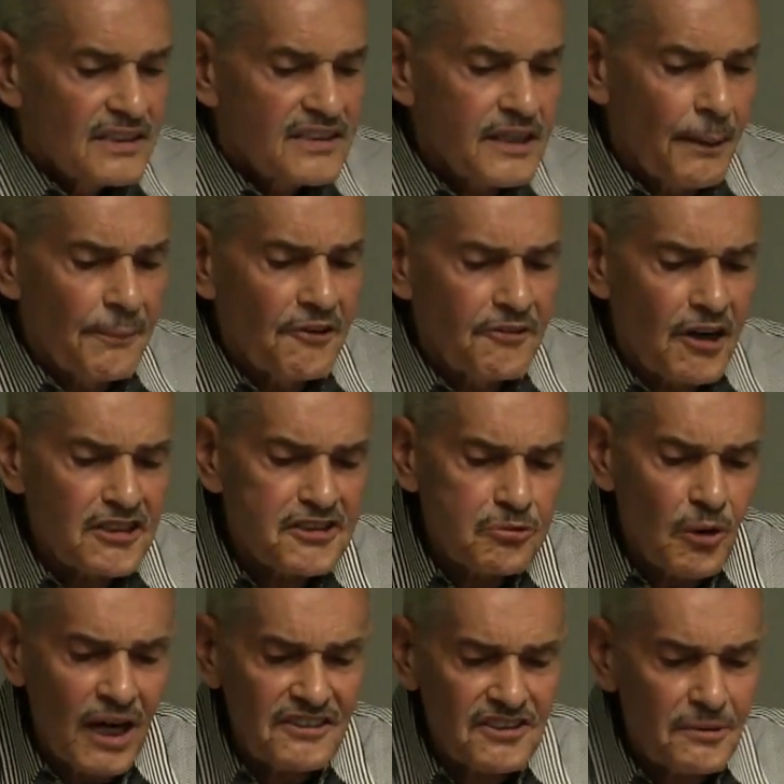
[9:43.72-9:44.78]
Some of us
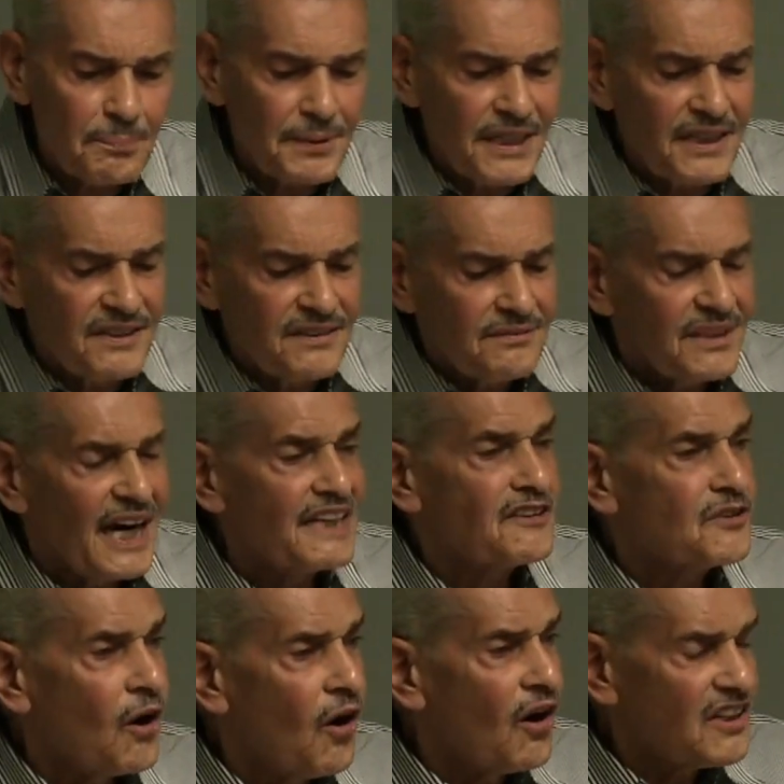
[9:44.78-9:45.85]
want to be like
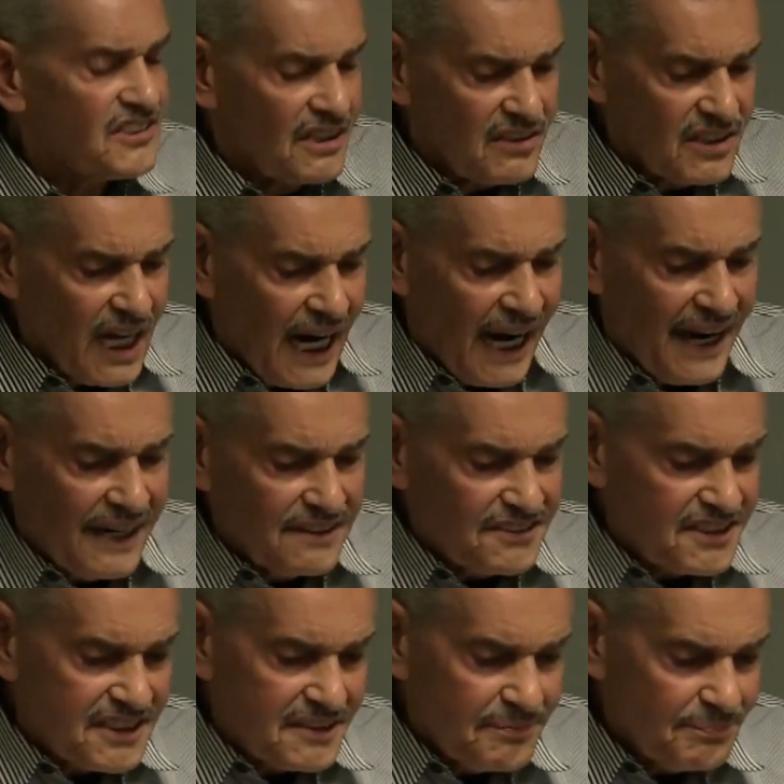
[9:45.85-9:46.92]
dogs and
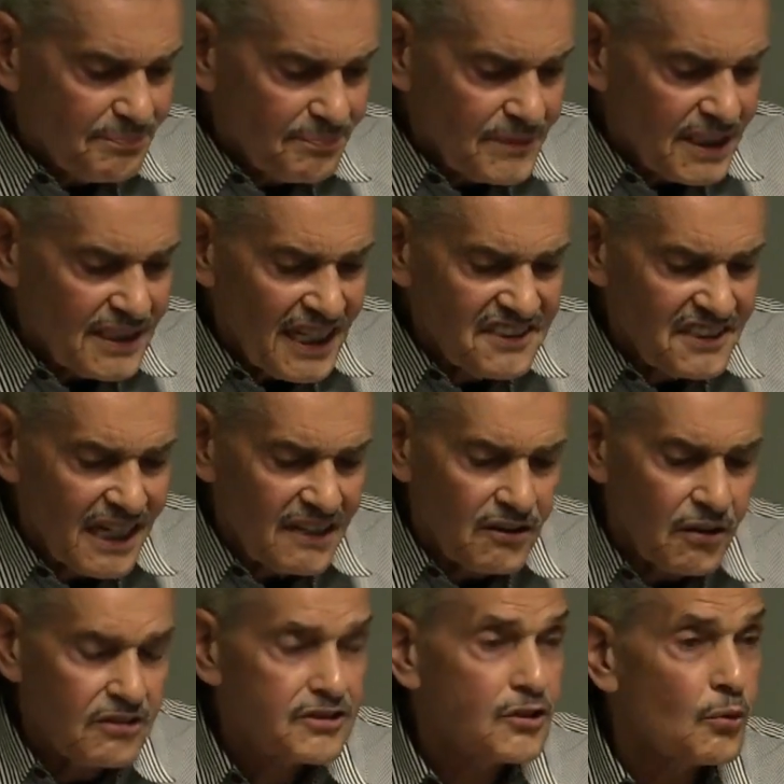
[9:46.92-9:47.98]
lions. That's not
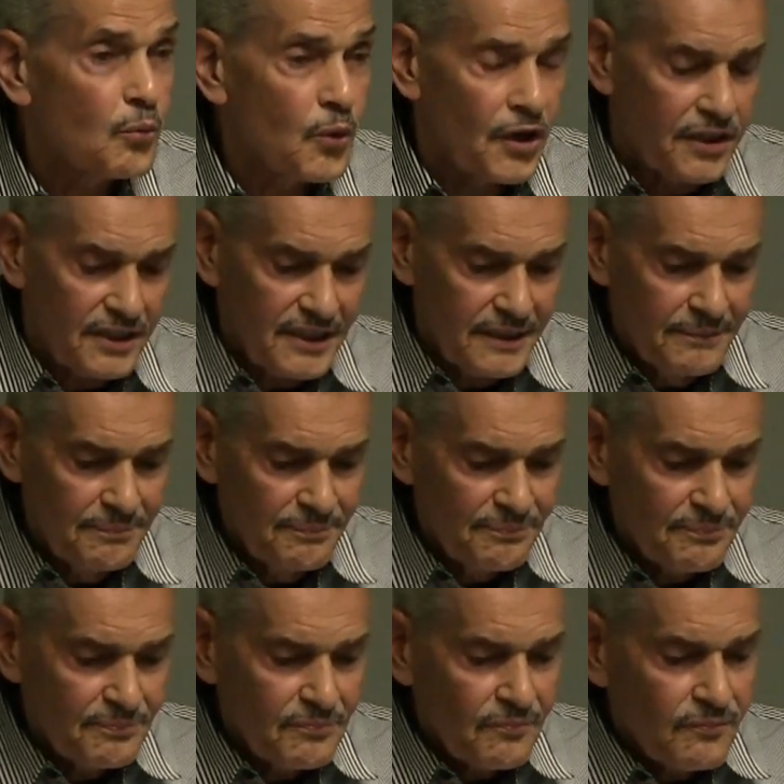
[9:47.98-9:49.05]
going to work.
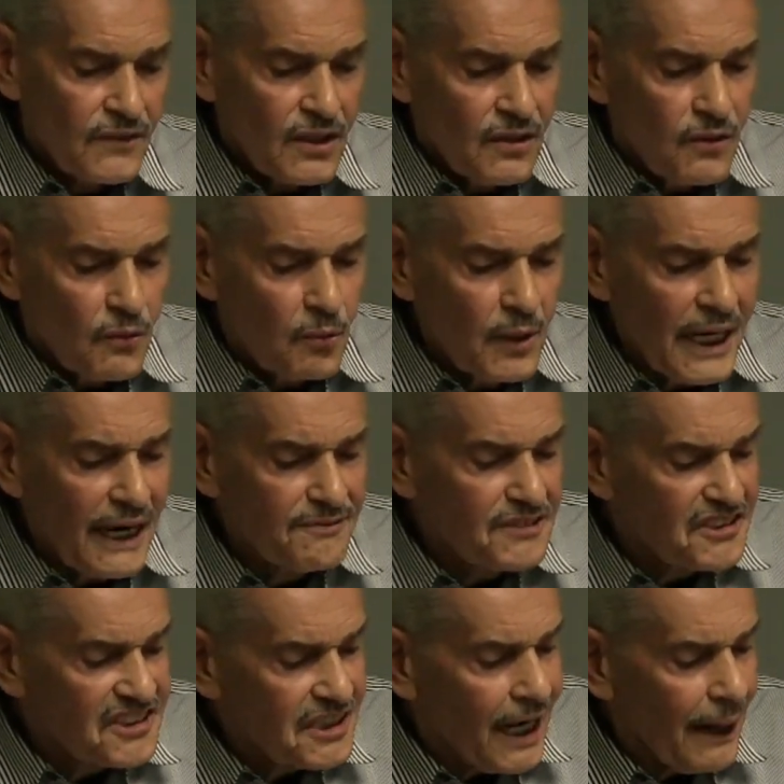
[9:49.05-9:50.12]
We have to
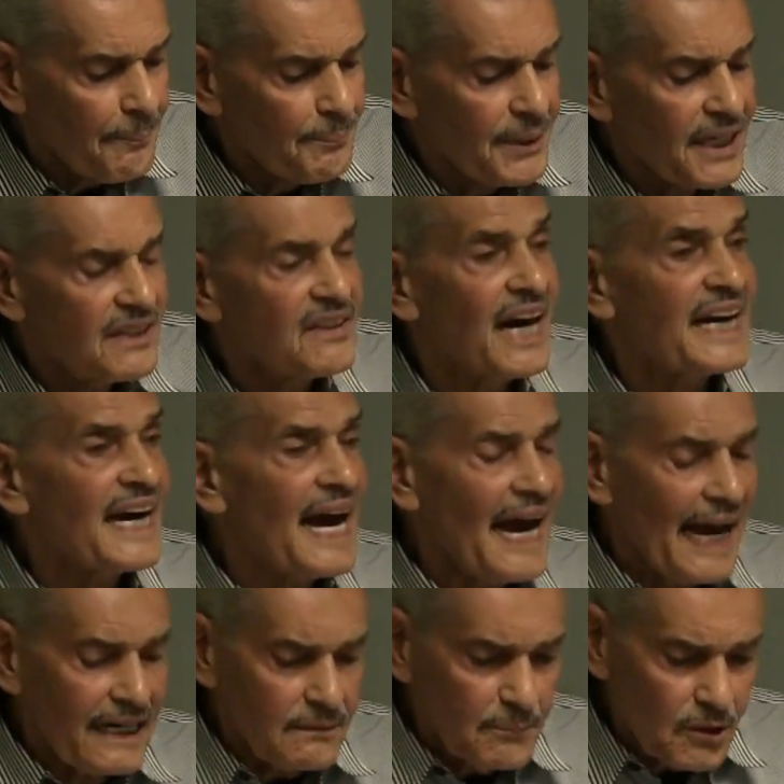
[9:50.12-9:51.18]
stop being like
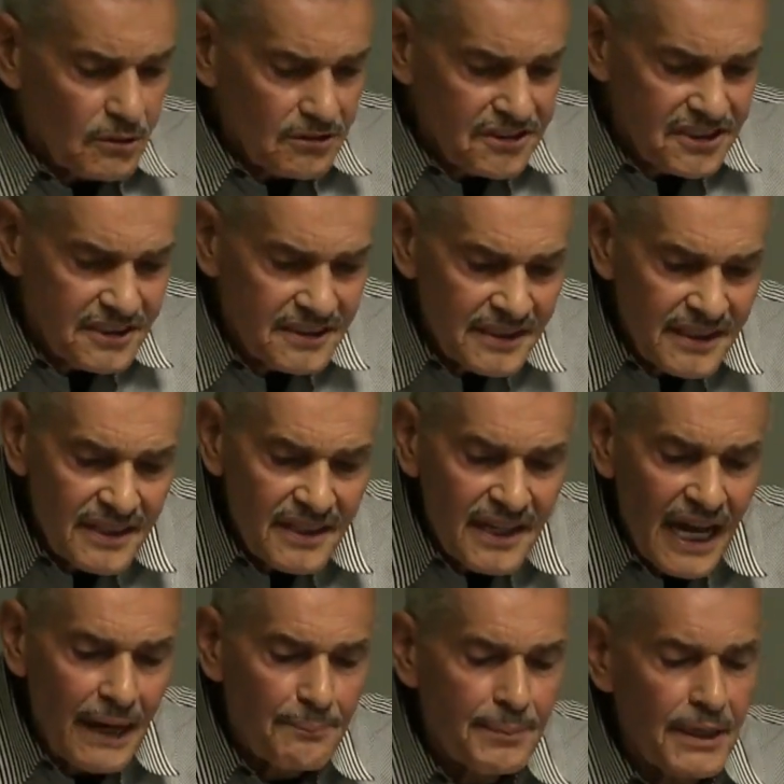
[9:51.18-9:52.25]
animals
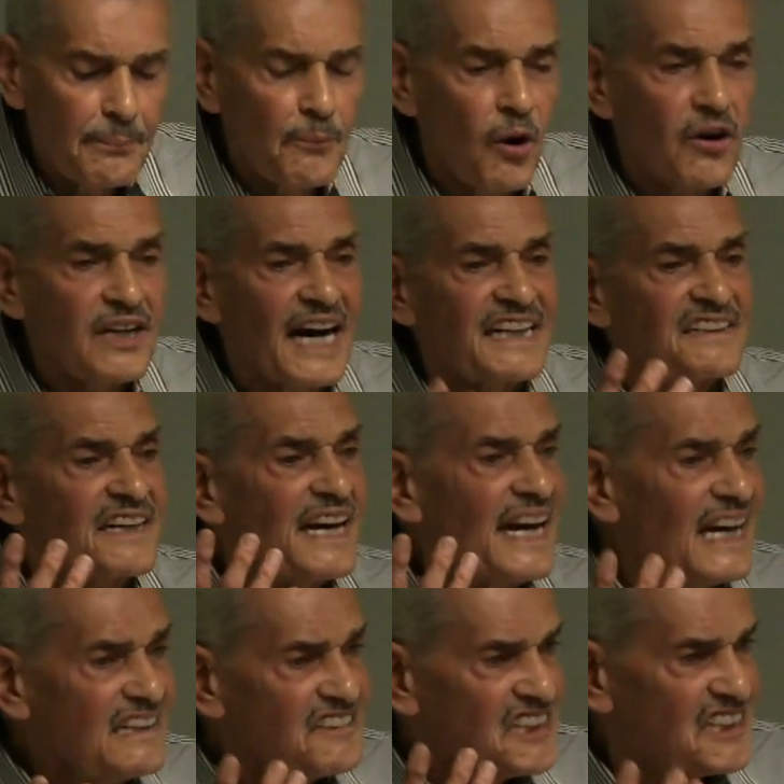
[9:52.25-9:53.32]
and be more like the
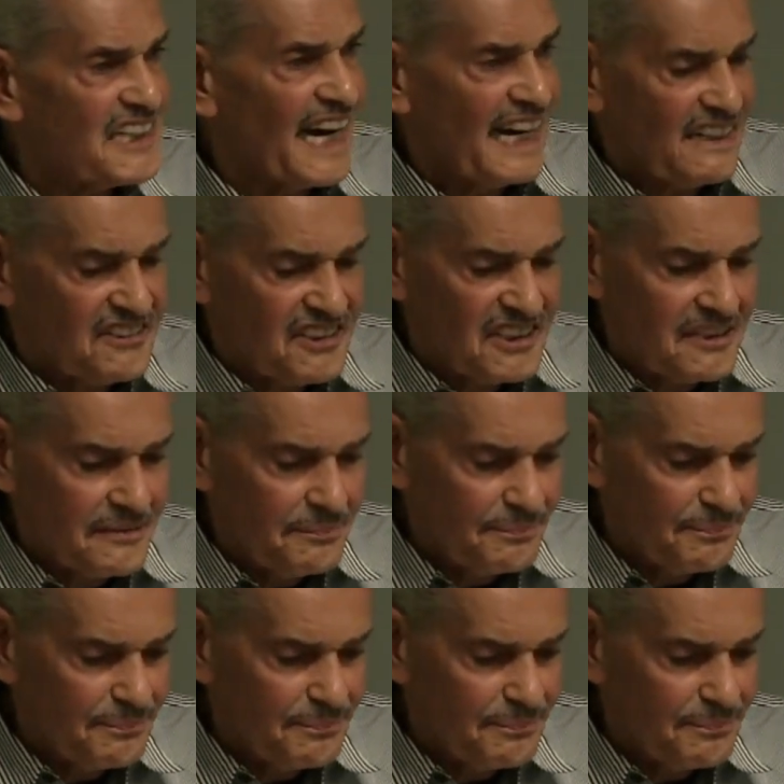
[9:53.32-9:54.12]
insects.